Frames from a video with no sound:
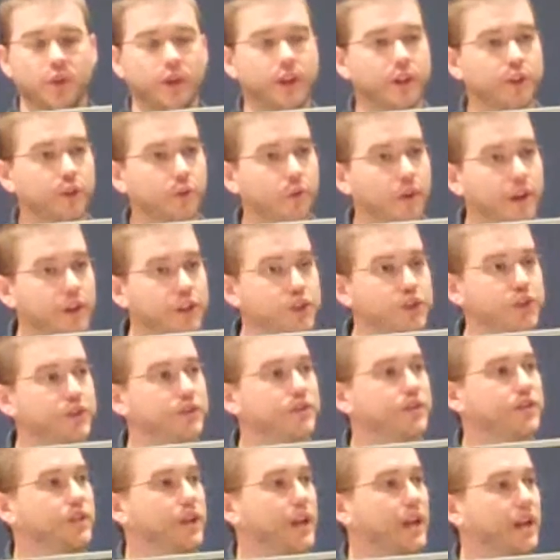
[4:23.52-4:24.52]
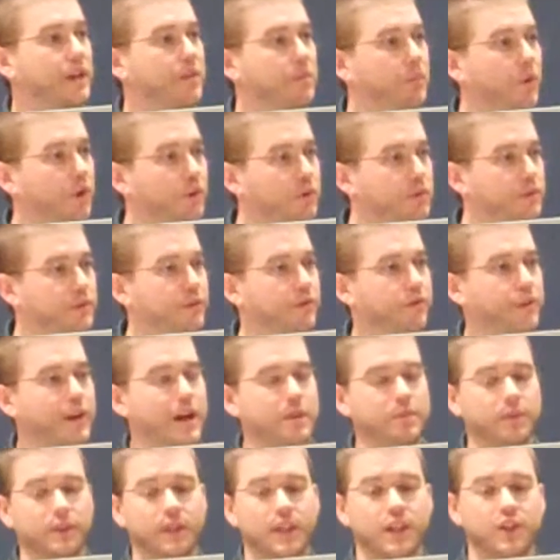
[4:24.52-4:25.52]
iterations and multiple different
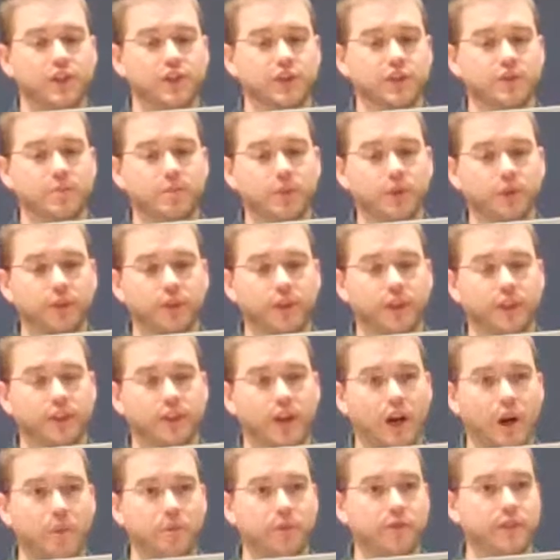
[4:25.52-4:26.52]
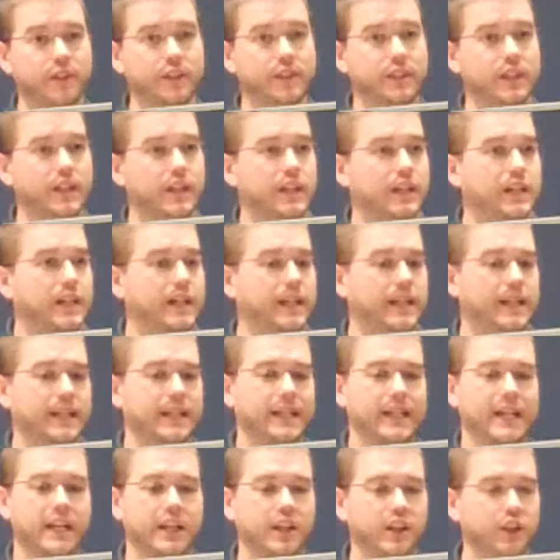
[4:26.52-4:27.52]
applications built on top of it,
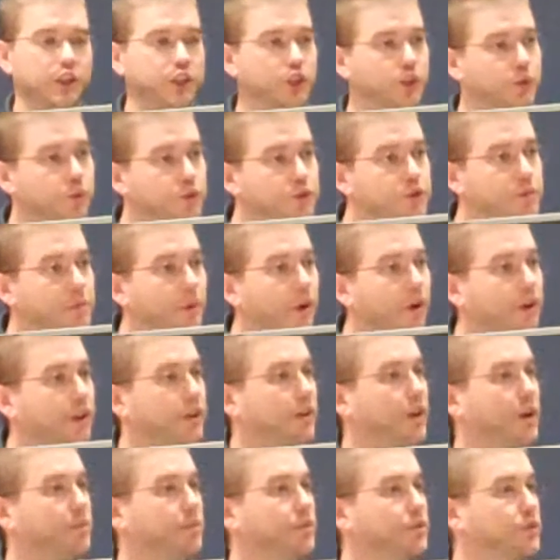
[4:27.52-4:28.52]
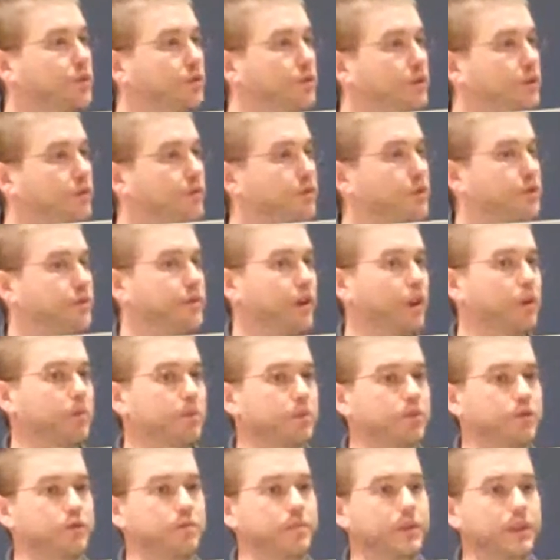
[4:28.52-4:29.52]
and a huge market opportunity for
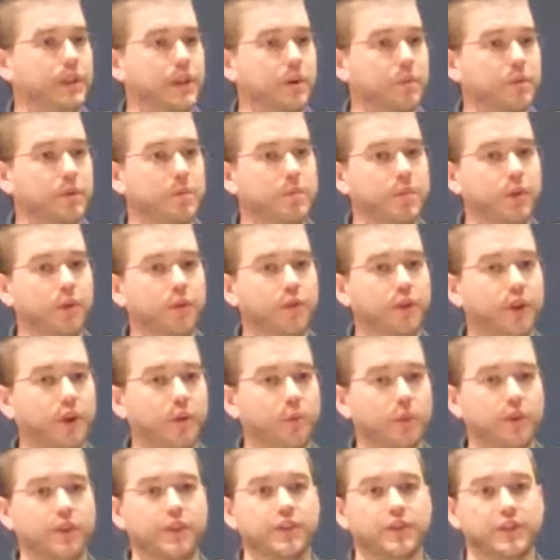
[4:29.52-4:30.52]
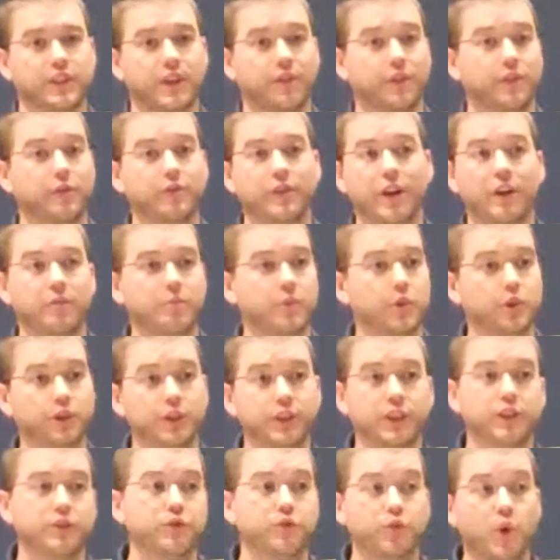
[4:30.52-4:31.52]
developers being able to build there with the 75 million
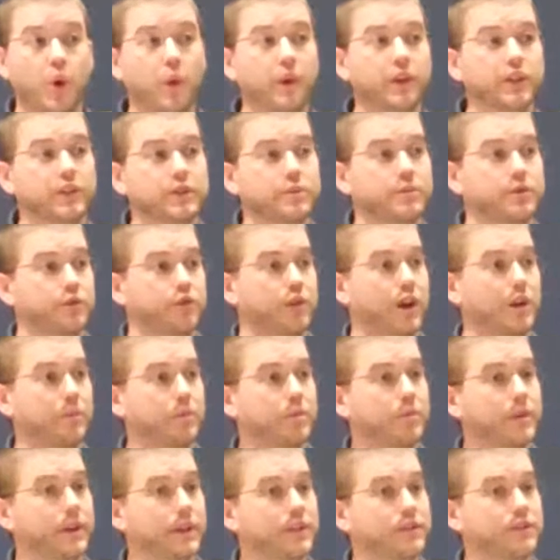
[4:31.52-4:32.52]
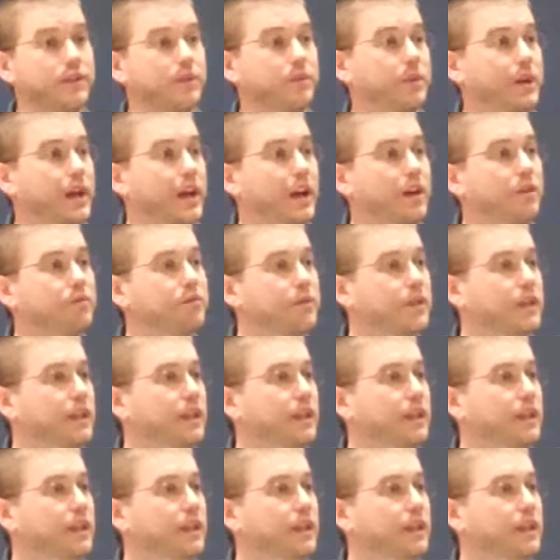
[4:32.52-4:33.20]
and growing subscriber base that we have